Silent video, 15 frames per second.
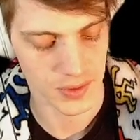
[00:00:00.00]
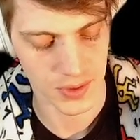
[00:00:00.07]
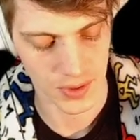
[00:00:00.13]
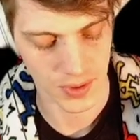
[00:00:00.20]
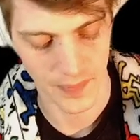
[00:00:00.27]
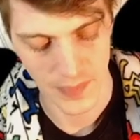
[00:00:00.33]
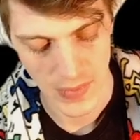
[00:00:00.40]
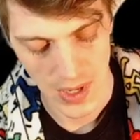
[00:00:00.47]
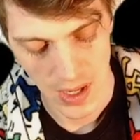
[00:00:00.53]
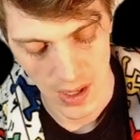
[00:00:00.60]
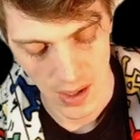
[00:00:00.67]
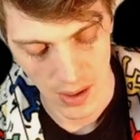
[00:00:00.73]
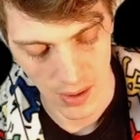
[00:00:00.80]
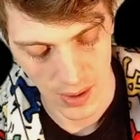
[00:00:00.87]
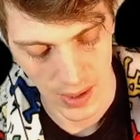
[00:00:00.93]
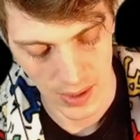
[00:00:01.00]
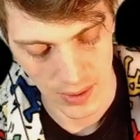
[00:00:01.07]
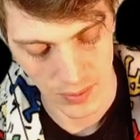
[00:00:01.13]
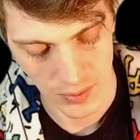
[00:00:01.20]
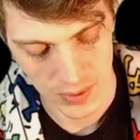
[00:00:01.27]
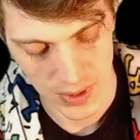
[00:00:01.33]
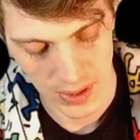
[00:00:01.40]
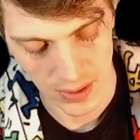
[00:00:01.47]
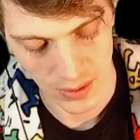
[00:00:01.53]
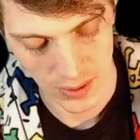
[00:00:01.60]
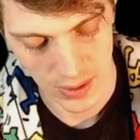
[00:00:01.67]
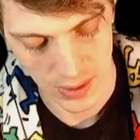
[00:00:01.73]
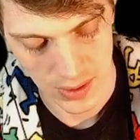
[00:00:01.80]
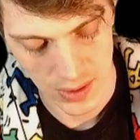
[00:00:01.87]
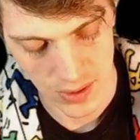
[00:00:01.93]
So all right, we'll take a
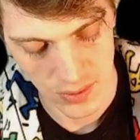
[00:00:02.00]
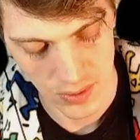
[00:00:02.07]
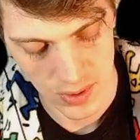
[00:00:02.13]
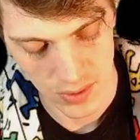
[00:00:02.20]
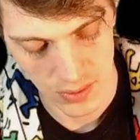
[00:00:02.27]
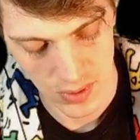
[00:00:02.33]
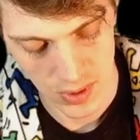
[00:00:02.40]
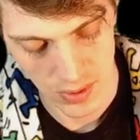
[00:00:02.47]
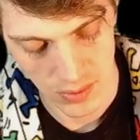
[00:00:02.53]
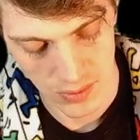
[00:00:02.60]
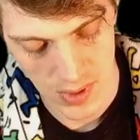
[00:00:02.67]
look at QQQ